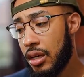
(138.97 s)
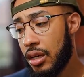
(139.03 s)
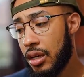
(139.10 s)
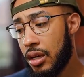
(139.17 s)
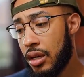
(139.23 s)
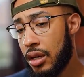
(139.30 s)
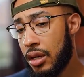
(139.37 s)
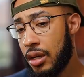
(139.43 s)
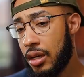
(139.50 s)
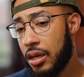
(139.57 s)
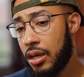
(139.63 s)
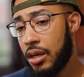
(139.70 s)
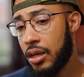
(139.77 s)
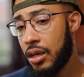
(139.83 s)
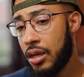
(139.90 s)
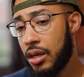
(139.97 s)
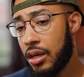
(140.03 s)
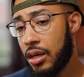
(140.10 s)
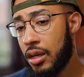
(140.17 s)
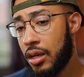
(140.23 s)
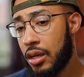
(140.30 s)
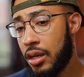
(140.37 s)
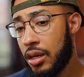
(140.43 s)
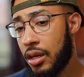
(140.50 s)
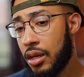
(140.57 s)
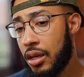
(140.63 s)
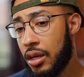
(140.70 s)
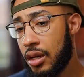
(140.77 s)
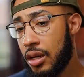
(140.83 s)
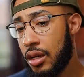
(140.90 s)

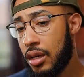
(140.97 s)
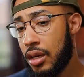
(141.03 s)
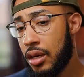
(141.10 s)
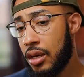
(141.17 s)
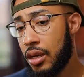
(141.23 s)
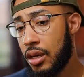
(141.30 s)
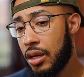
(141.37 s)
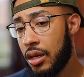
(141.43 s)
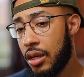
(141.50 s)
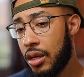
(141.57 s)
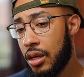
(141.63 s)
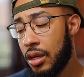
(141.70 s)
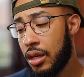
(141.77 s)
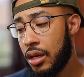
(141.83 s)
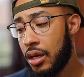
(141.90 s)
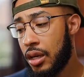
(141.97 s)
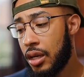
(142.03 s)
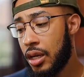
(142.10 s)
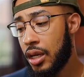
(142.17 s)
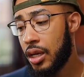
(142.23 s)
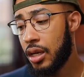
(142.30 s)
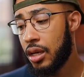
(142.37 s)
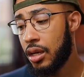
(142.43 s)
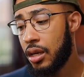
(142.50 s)
(no one is talking)